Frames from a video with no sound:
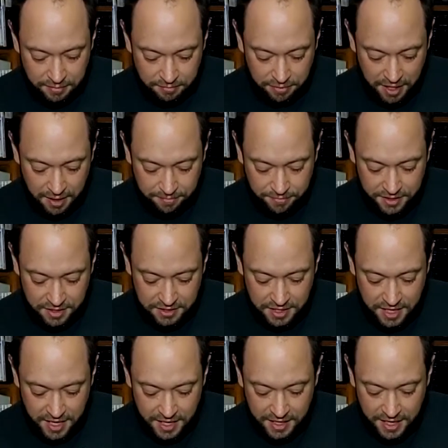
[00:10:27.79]
pop this
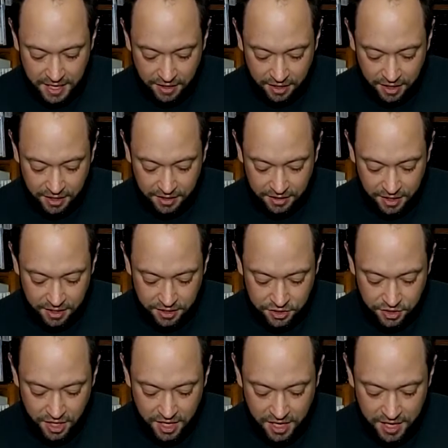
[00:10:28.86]
guy down on in there to
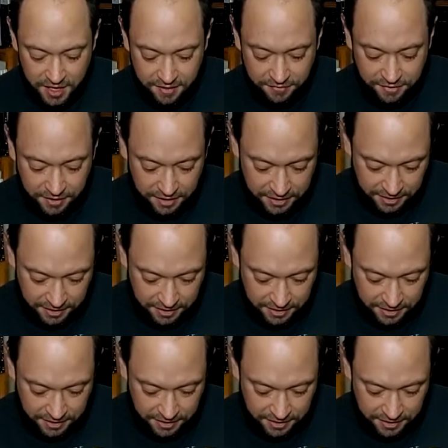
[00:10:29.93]
drive.